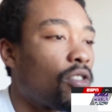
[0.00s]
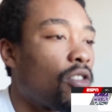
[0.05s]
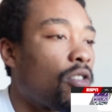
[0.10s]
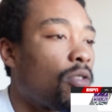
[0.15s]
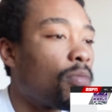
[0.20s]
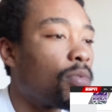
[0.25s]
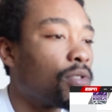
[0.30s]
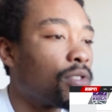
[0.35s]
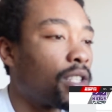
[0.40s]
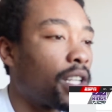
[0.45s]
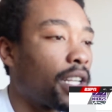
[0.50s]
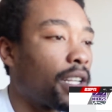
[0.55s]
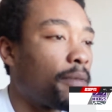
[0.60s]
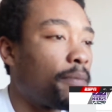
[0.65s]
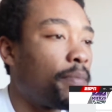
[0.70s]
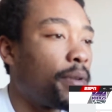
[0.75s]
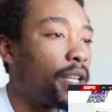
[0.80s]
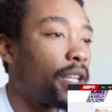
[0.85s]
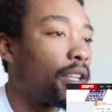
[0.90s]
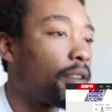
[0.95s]
almost like a
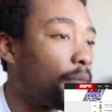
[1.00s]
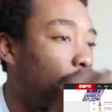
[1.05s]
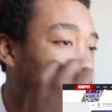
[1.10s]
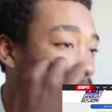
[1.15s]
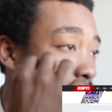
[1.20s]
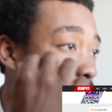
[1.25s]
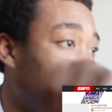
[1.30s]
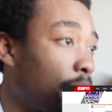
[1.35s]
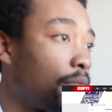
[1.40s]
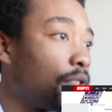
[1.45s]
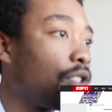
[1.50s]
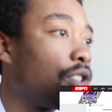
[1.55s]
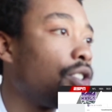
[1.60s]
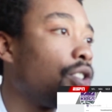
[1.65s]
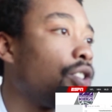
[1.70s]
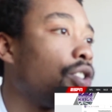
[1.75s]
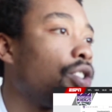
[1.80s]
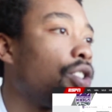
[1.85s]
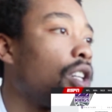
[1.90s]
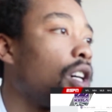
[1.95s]
pick'em game.
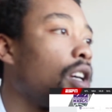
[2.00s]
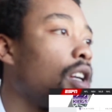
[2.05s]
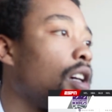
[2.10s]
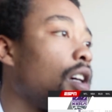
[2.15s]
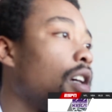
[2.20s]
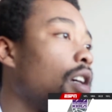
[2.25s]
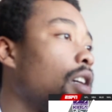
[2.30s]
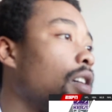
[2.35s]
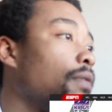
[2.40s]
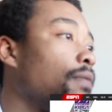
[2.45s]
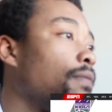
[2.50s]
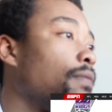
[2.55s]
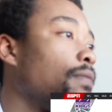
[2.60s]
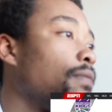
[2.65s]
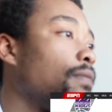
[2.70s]
Shut up.